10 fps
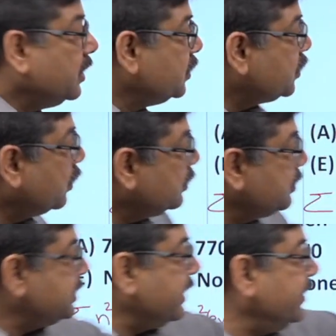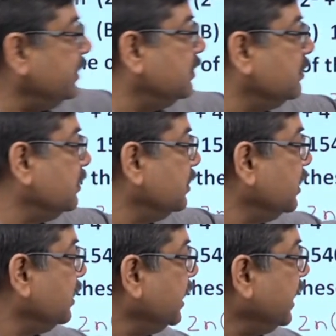So 7
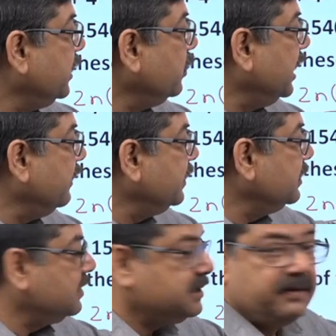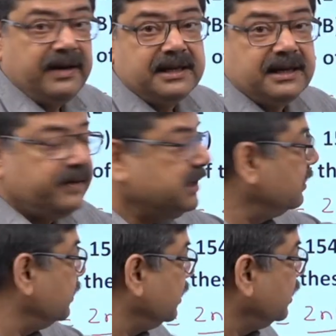into 11, 77,
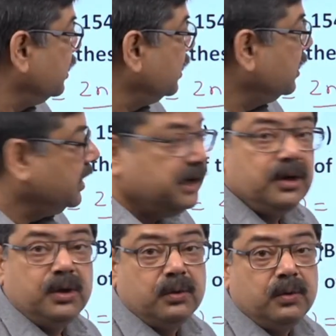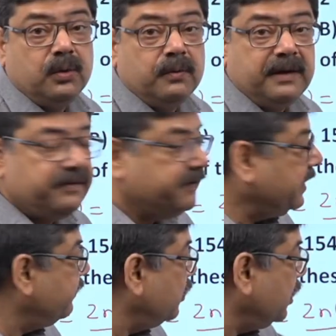into 2,
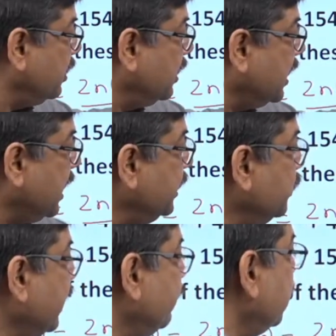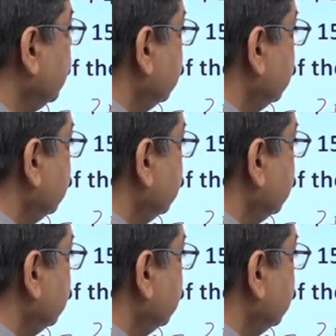154, and you have a